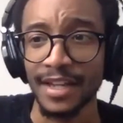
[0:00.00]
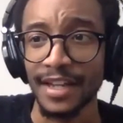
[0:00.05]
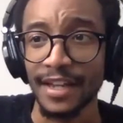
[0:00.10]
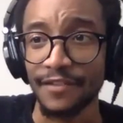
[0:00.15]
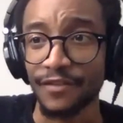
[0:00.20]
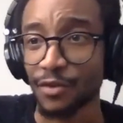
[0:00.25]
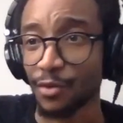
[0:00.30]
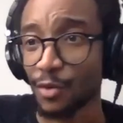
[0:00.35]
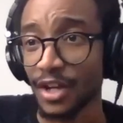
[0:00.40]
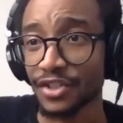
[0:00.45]

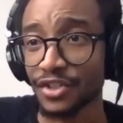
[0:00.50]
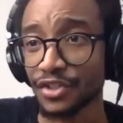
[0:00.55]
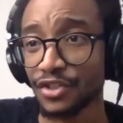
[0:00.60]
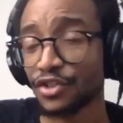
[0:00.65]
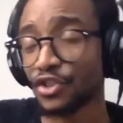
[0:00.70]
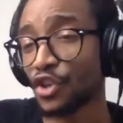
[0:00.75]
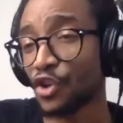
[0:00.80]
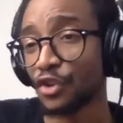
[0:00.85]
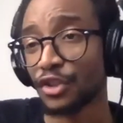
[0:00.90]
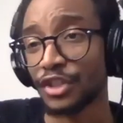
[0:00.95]
if you're watching,
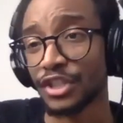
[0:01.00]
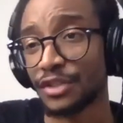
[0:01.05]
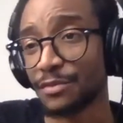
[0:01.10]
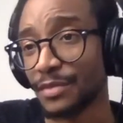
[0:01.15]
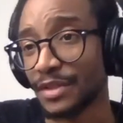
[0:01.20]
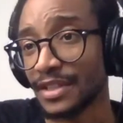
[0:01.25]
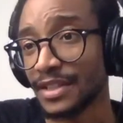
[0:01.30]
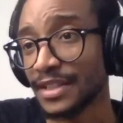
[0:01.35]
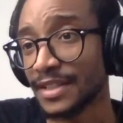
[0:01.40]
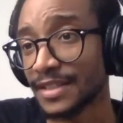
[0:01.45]
you're going to just
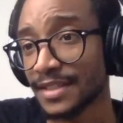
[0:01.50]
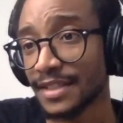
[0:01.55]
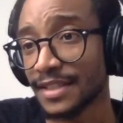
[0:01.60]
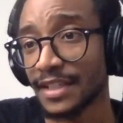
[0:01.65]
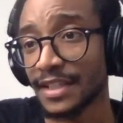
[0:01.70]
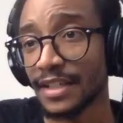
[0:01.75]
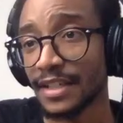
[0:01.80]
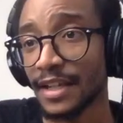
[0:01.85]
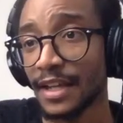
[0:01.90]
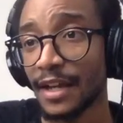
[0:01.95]
be
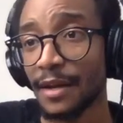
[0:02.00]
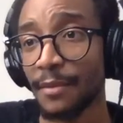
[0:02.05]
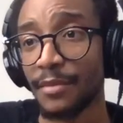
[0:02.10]
listening.